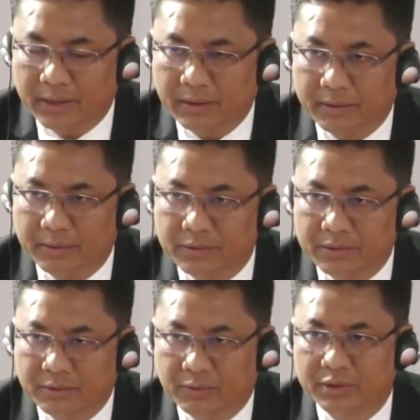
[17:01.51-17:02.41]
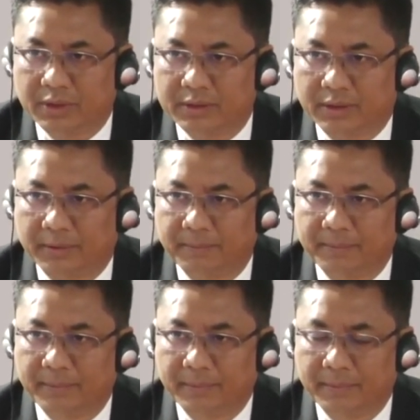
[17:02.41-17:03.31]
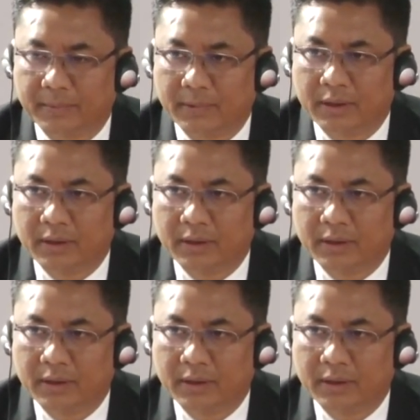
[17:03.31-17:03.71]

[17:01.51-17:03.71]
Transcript: My you raise whatever points in the